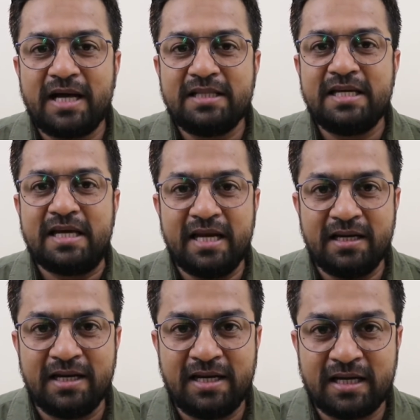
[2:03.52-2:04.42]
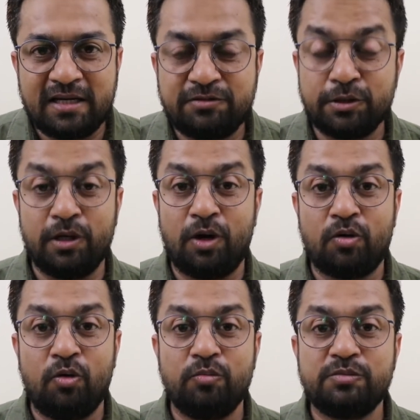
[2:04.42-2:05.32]
by the great detective Sherlock
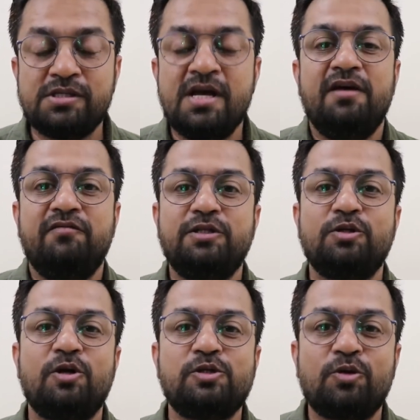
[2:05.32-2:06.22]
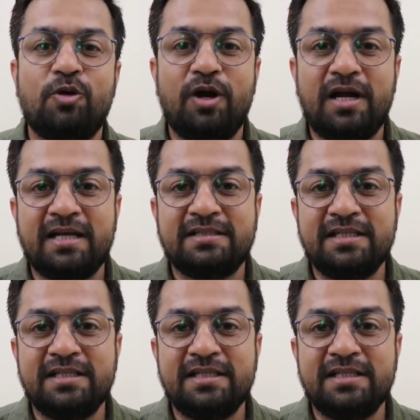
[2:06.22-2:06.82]
Holmes, which is also called as